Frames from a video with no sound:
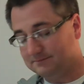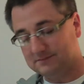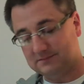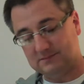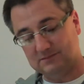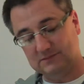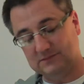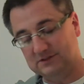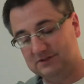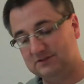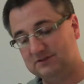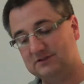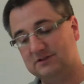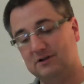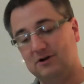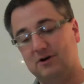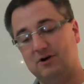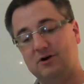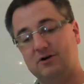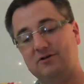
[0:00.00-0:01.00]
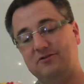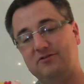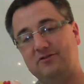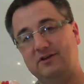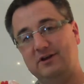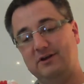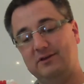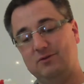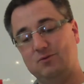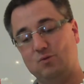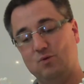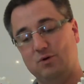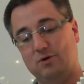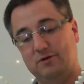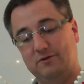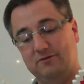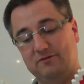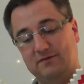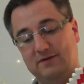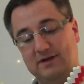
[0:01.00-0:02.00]
This is the hardest thing in the world to
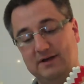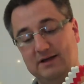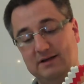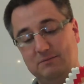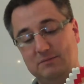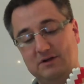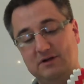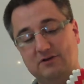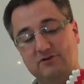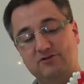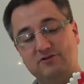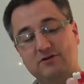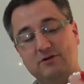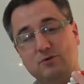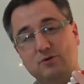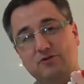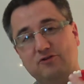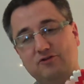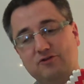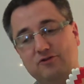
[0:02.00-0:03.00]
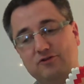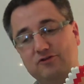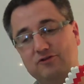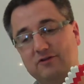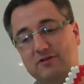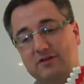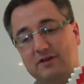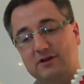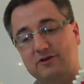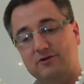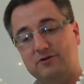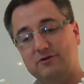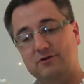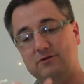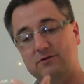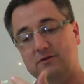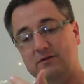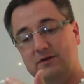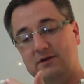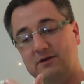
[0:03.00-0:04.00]
find, because as sure as you think you're doing
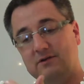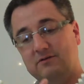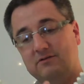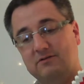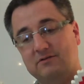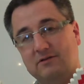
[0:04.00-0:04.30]
this,